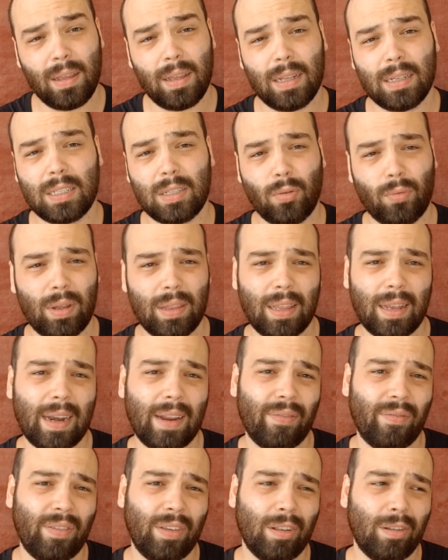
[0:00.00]
It's the one that
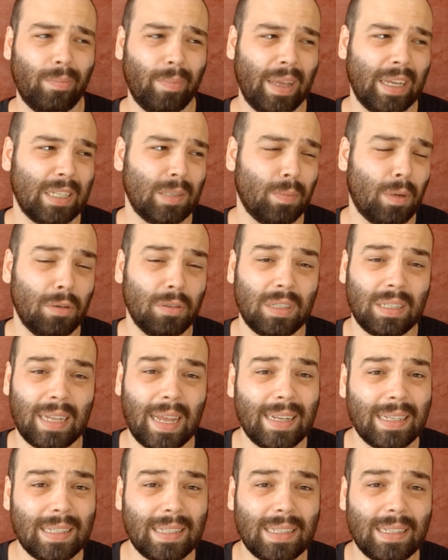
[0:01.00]
I feel makes most
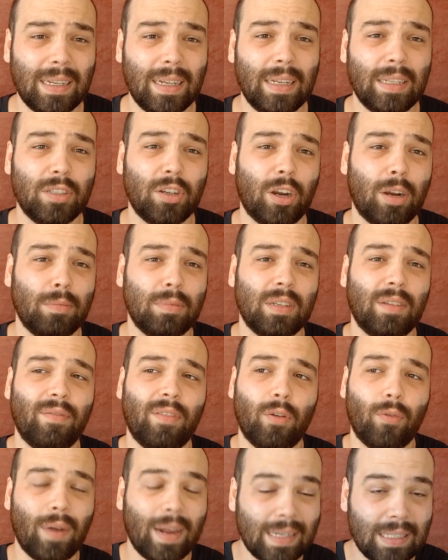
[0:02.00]
sense in terms of
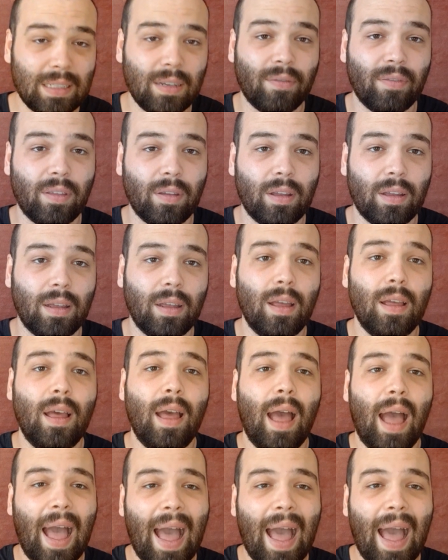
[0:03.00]
the rest of the